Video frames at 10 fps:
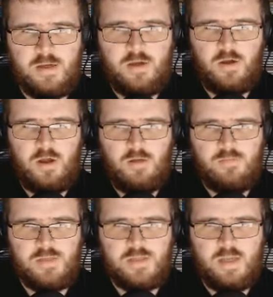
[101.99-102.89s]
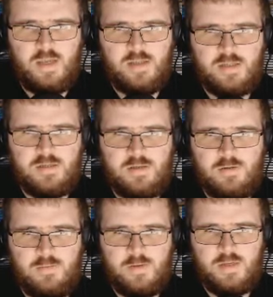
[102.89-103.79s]
concepts
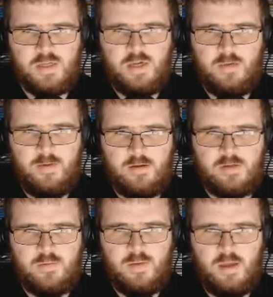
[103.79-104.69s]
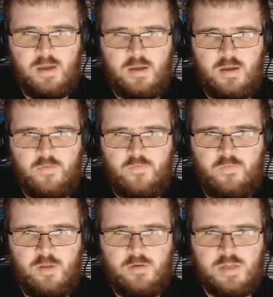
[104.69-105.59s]
that's come out of here.
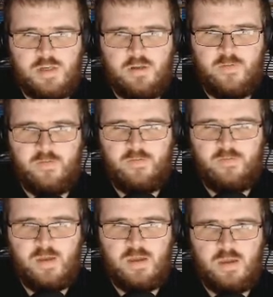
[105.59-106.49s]
Floating of everything.